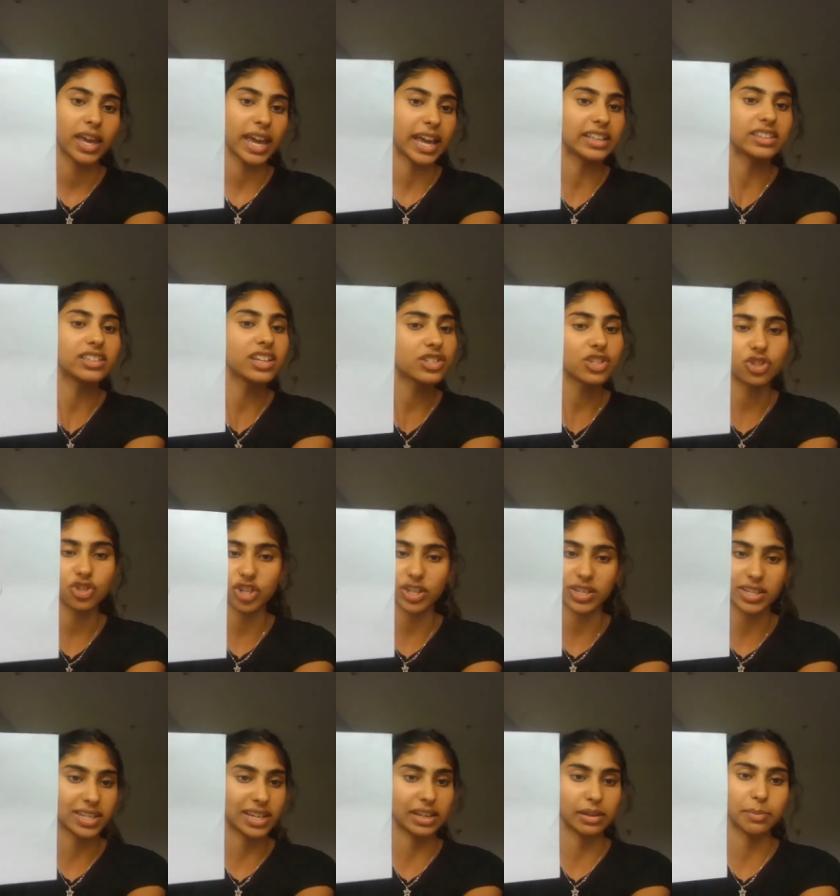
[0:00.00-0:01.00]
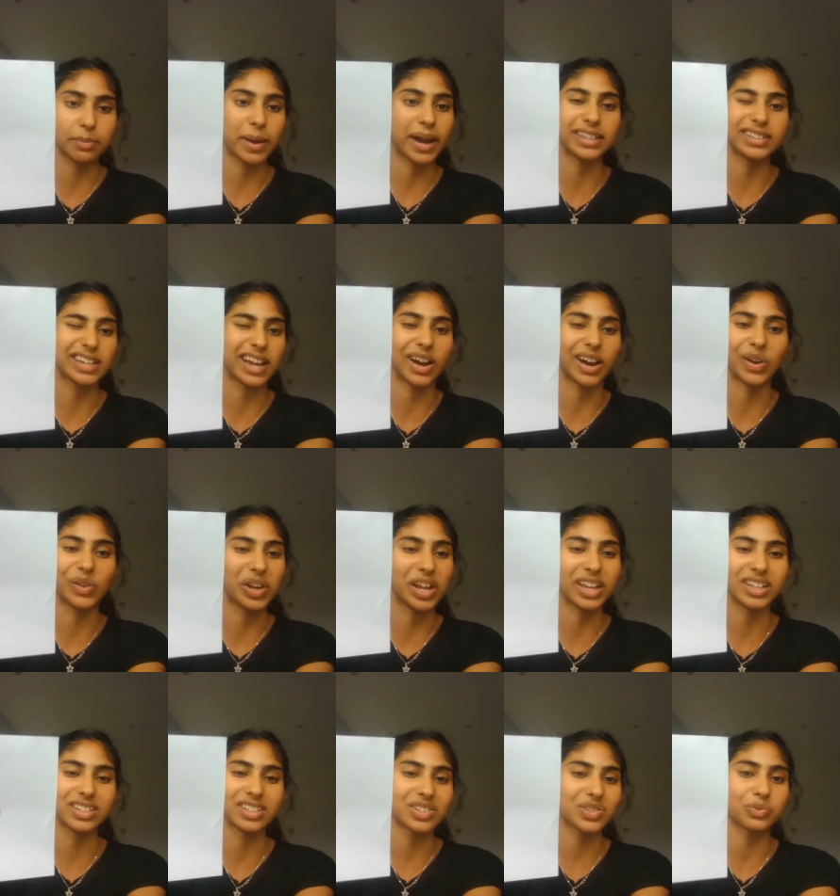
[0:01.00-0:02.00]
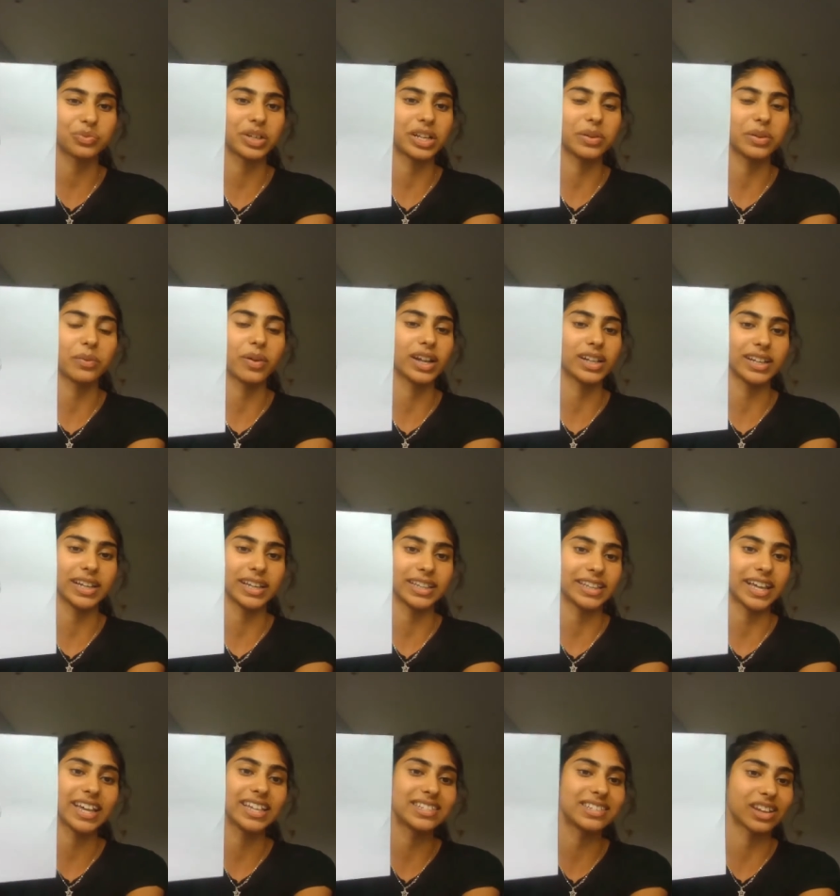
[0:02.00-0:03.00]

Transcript: it doesn't just sink back down. It doesn't really work like that.